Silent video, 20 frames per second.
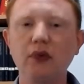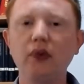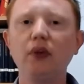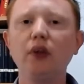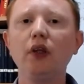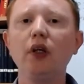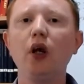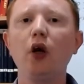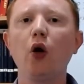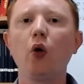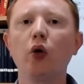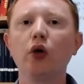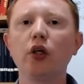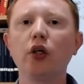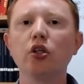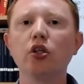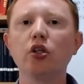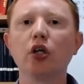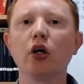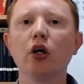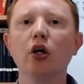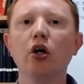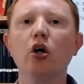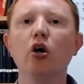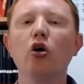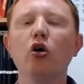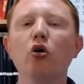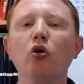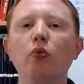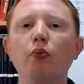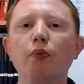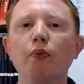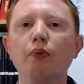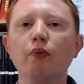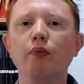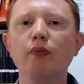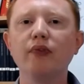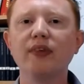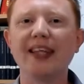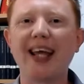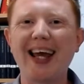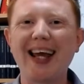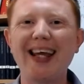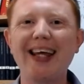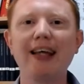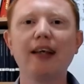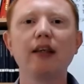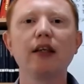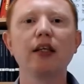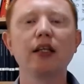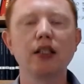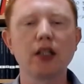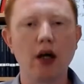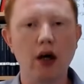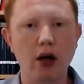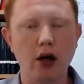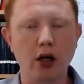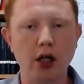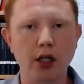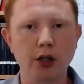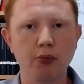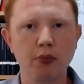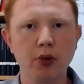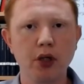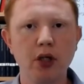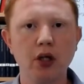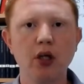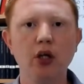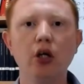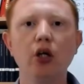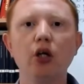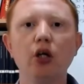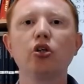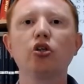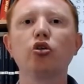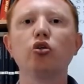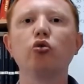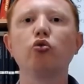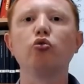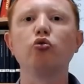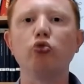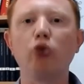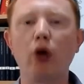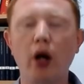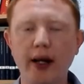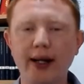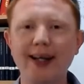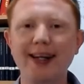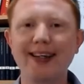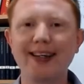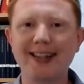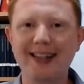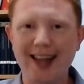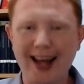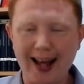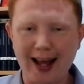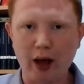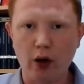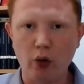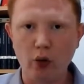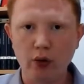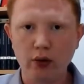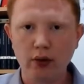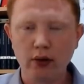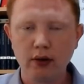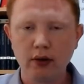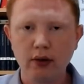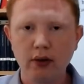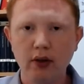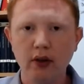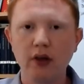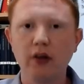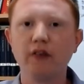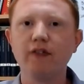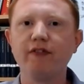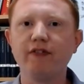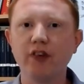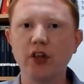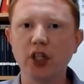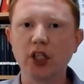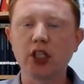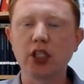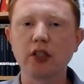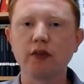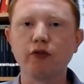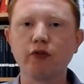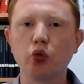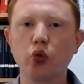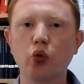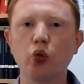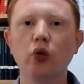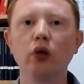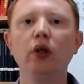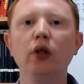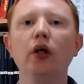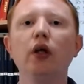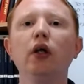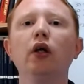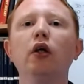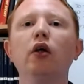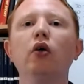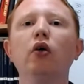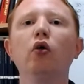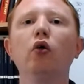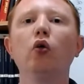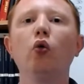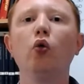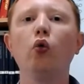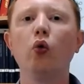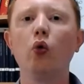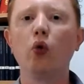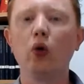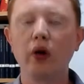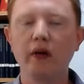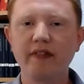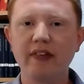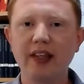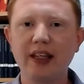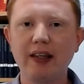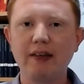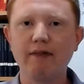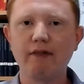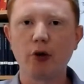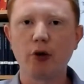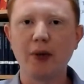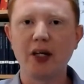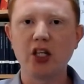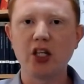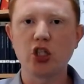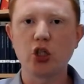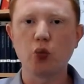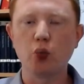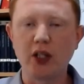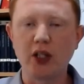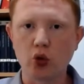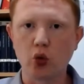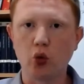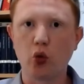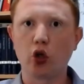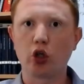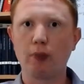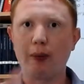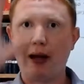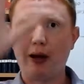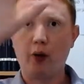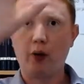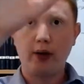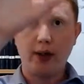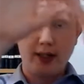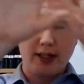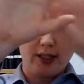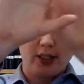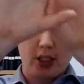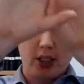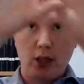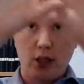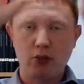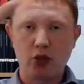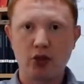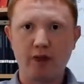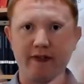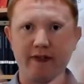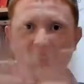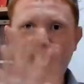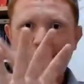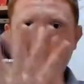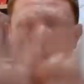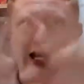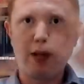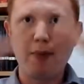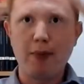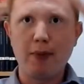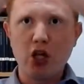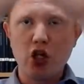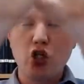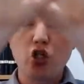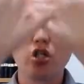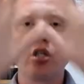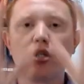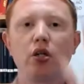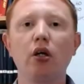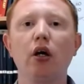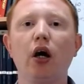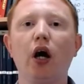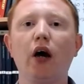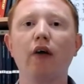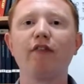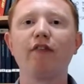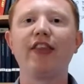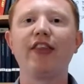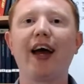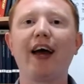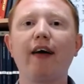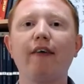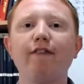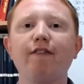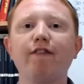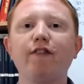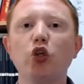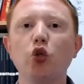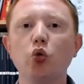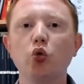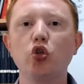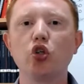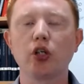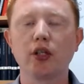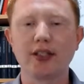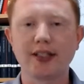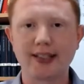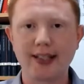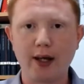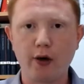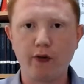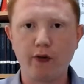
I want you to take the time to write down, first of all of the information we talked about in terms of that image of that future self.